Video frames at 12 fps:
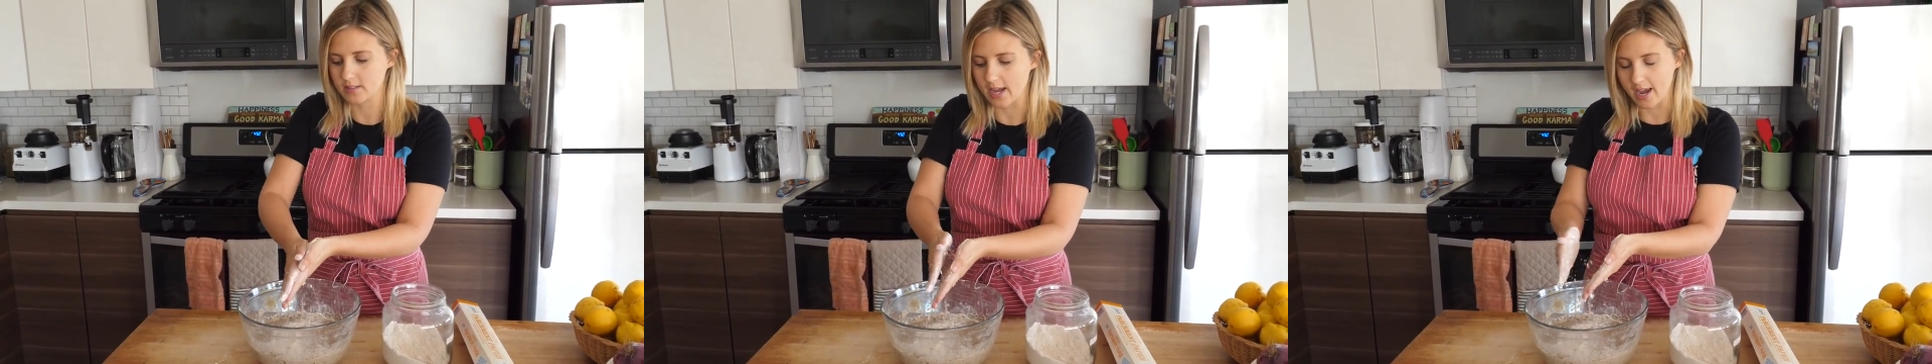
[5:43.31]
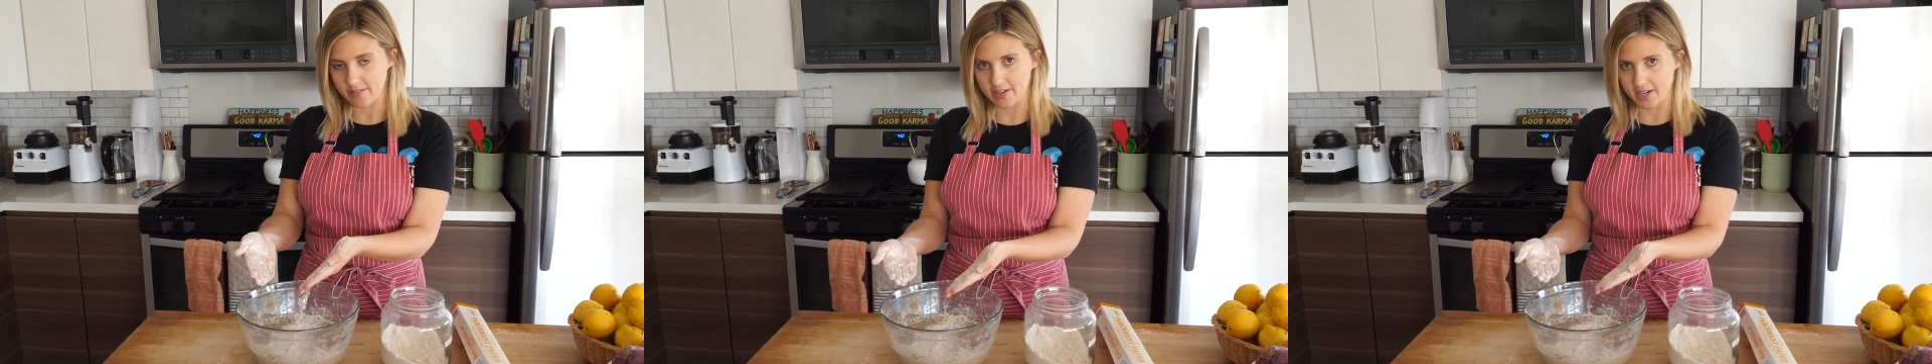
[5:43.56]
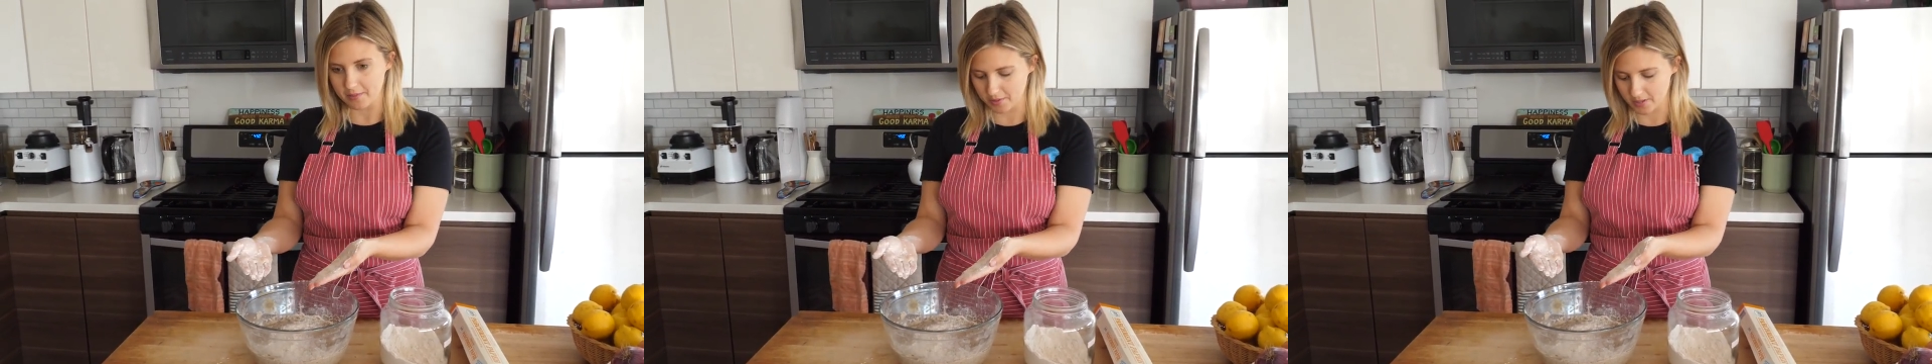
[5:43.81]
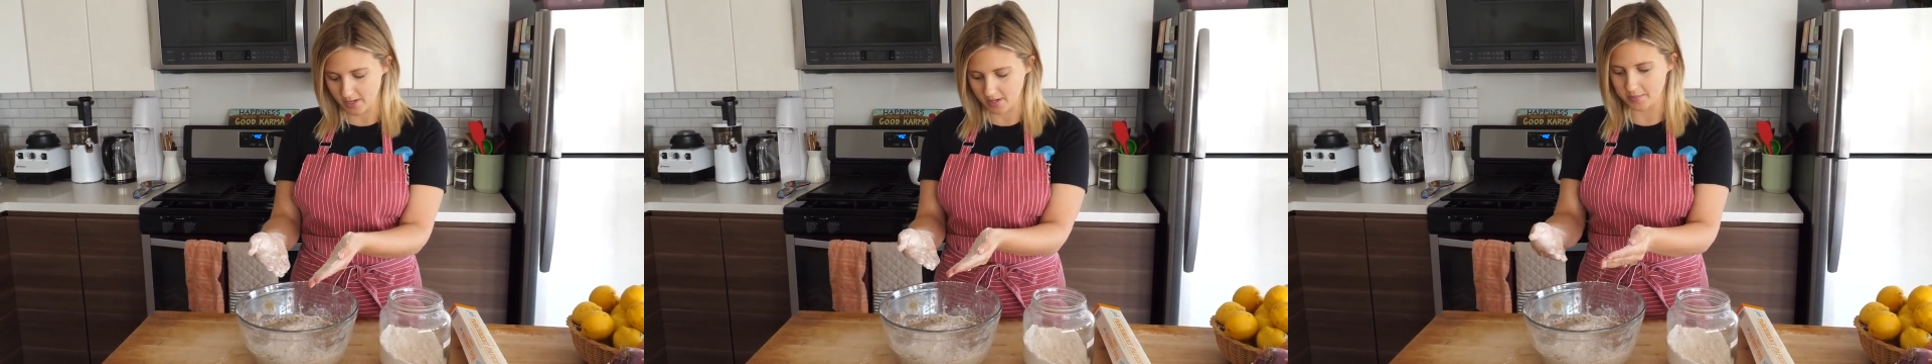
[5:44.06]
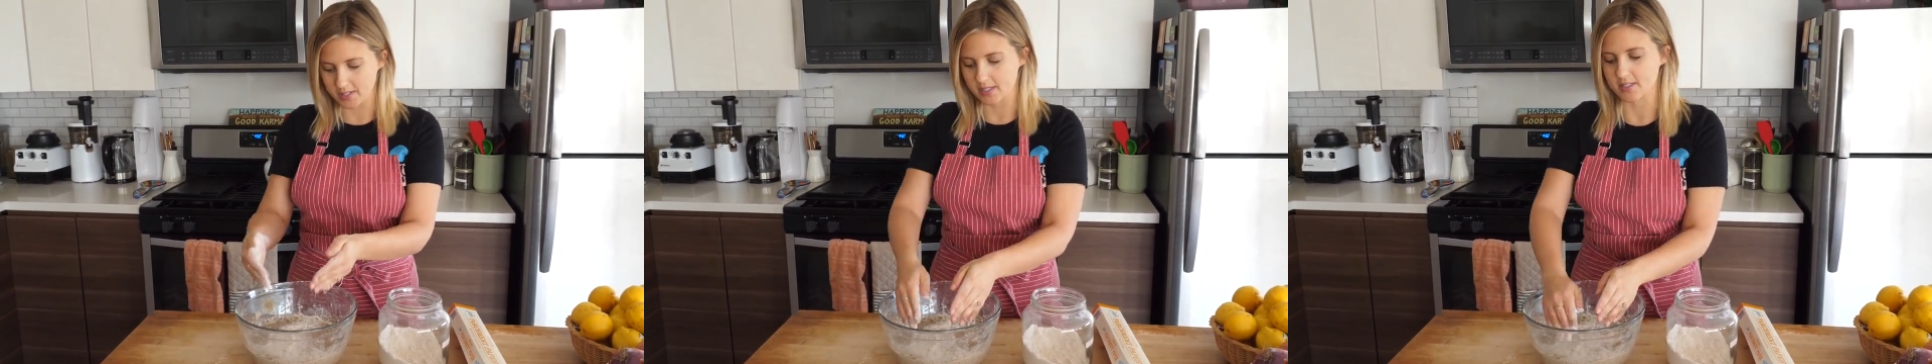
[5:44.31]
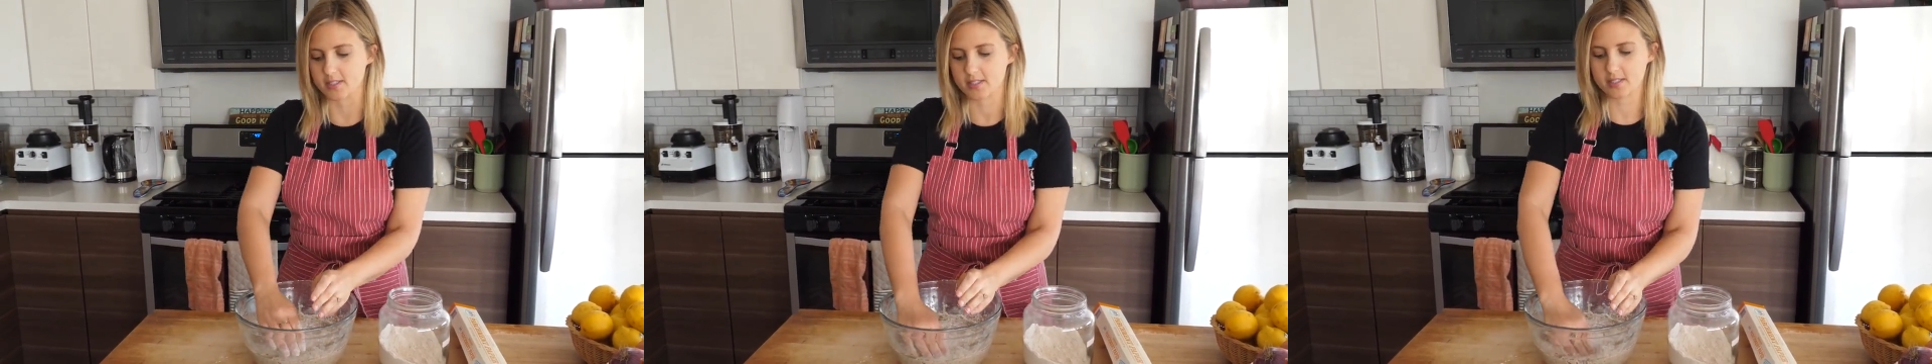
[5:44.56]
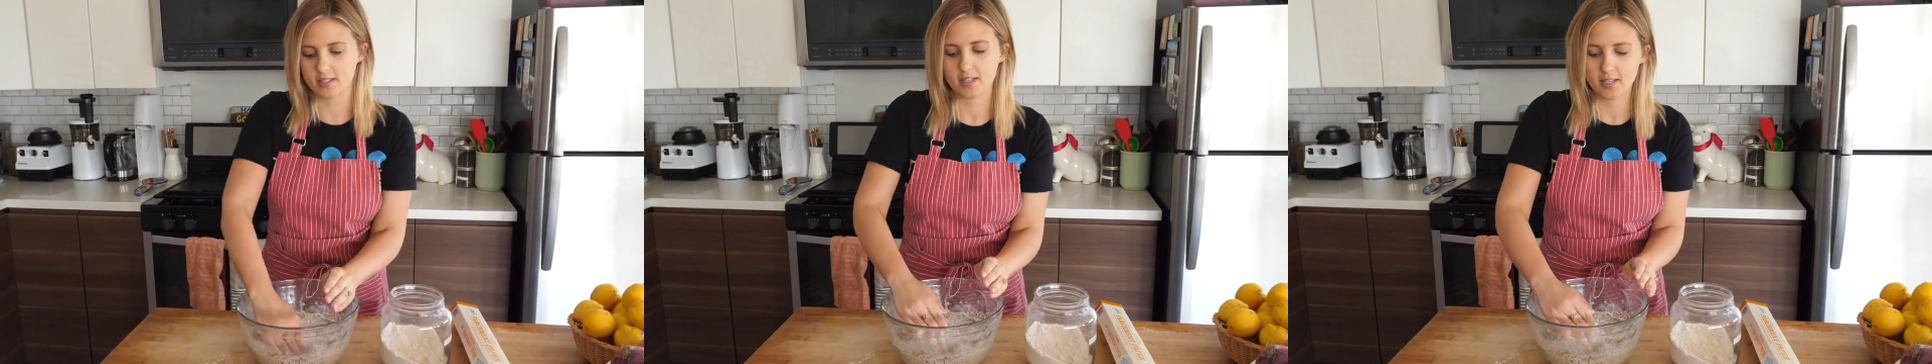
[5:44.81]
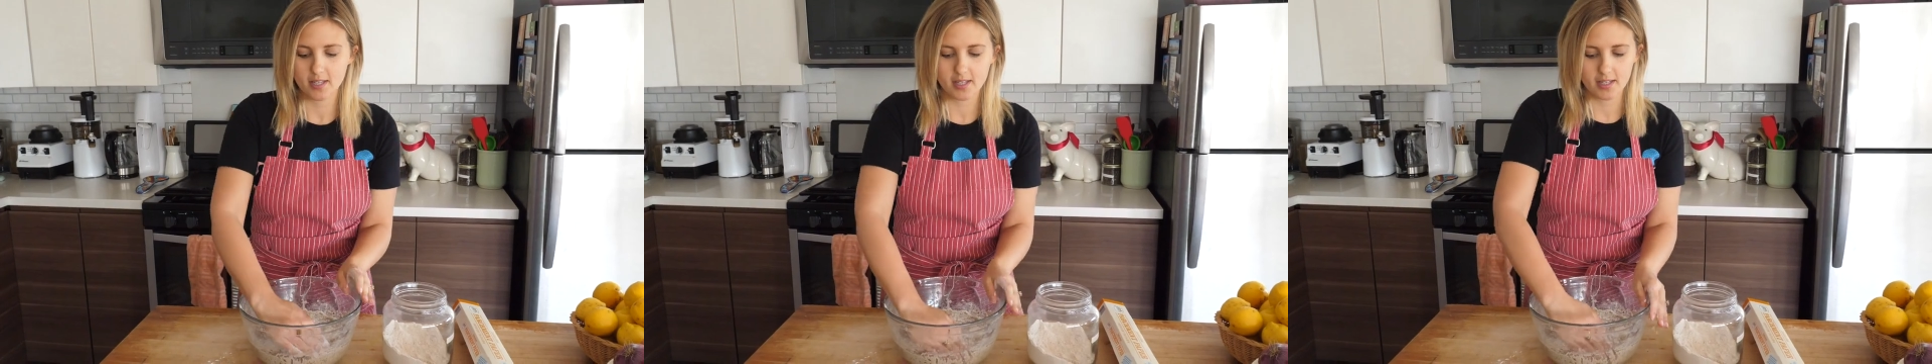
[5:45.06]
I have an apron on because this
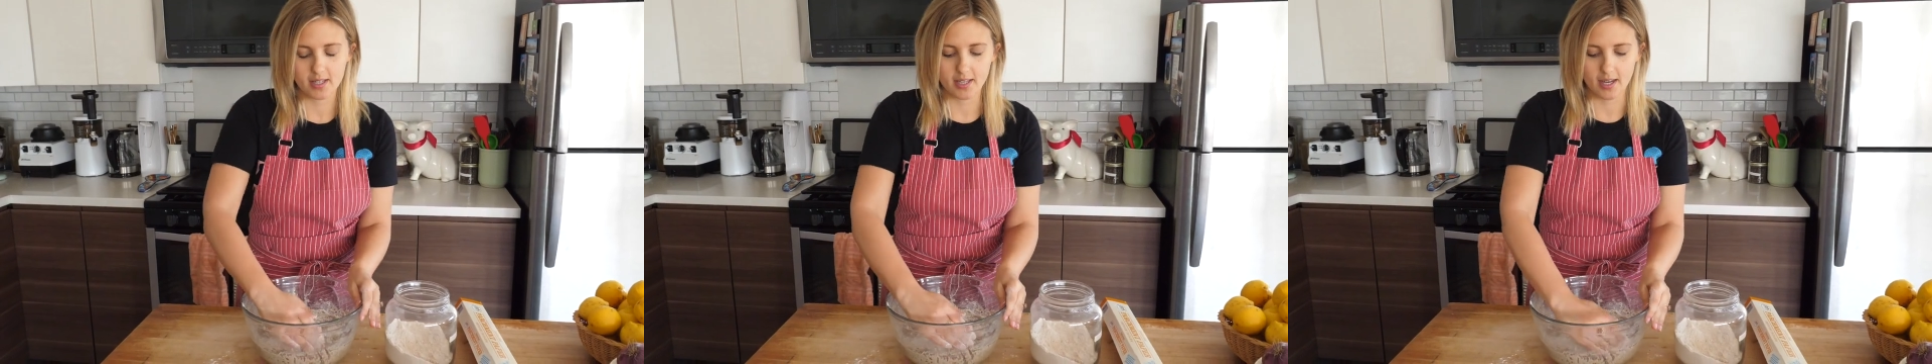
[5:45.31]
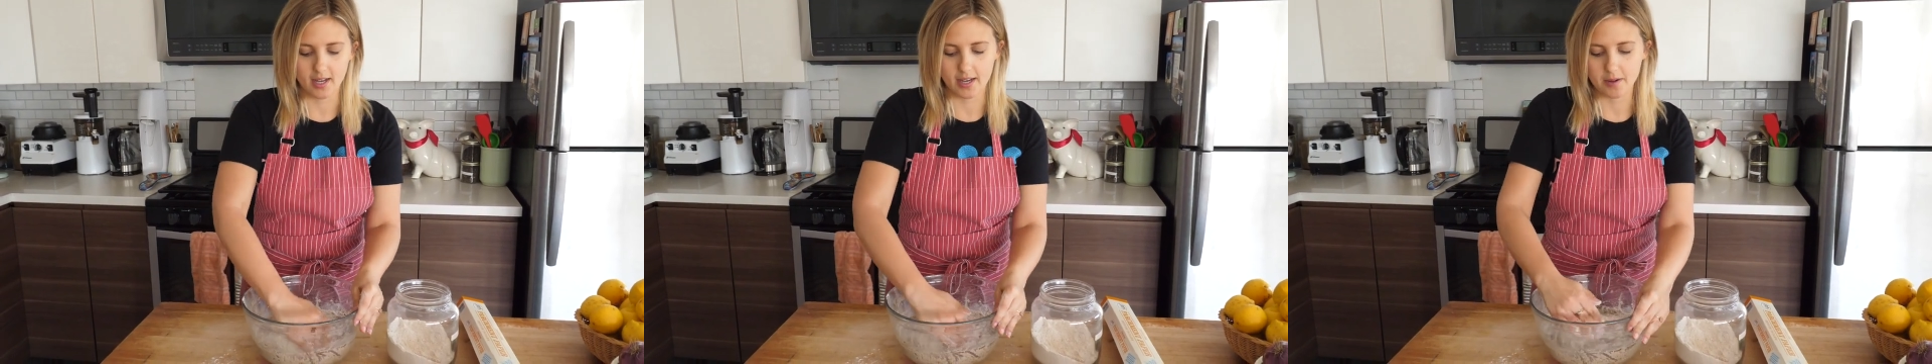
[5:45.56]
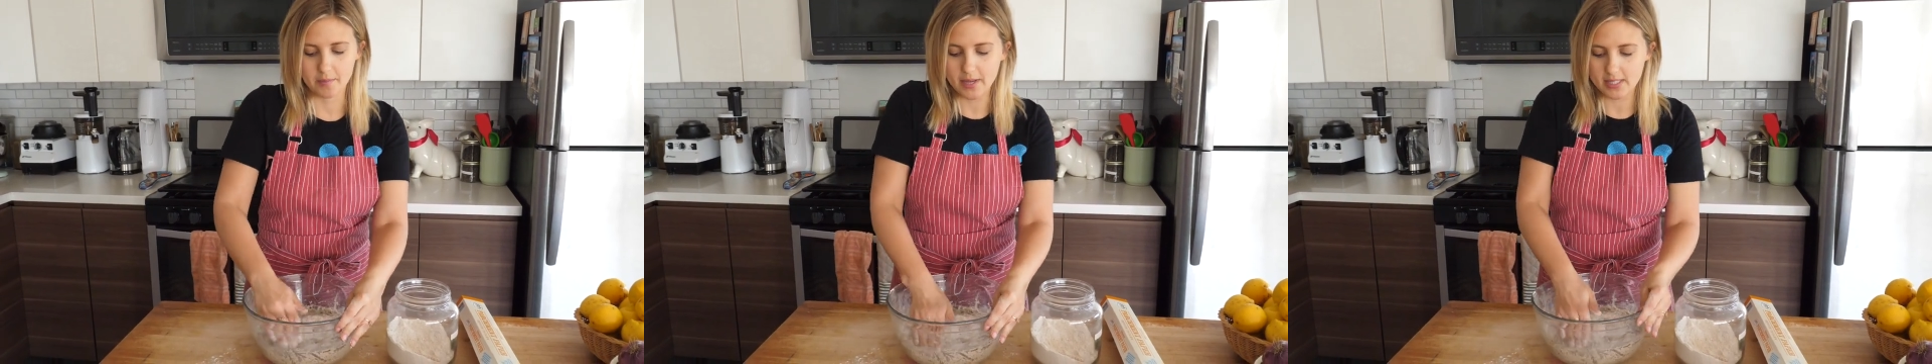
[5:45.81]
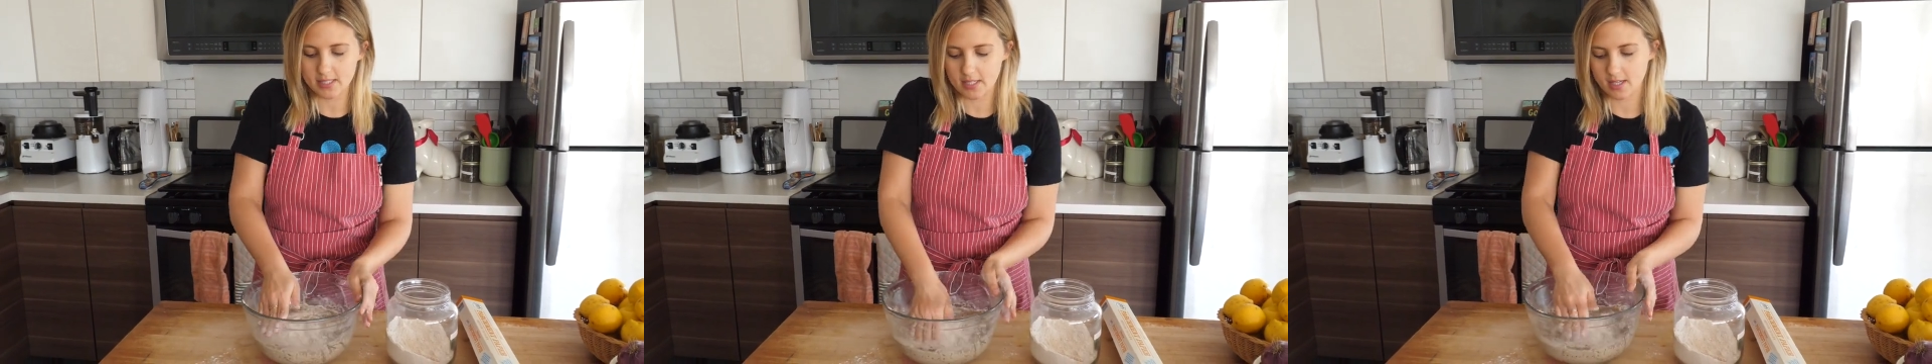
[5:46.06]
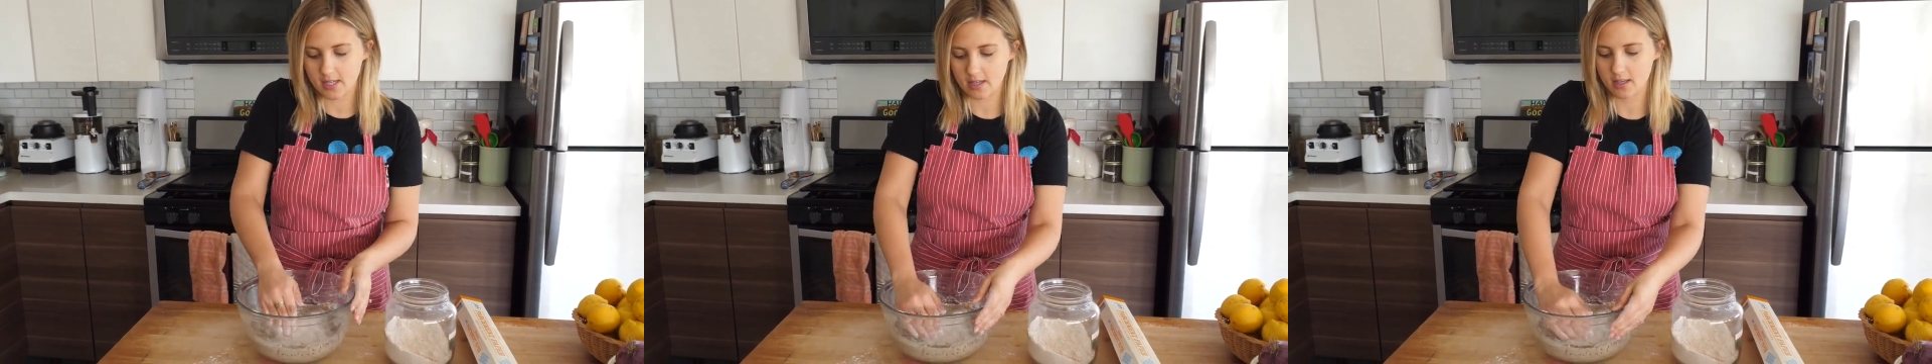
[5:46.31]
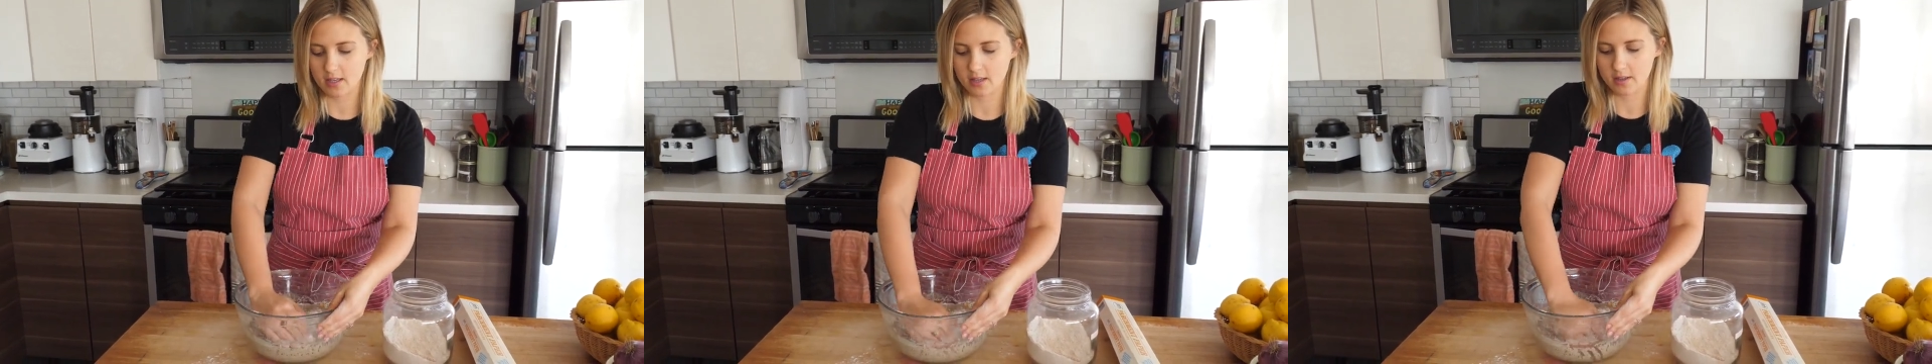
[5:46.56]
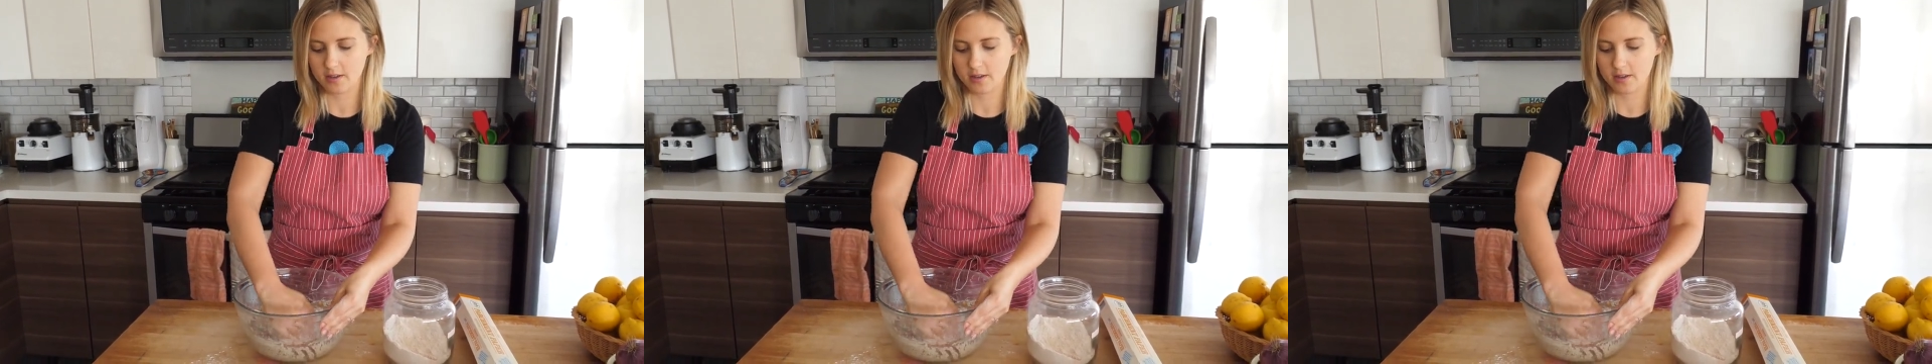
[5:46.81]
can get kind of messy, and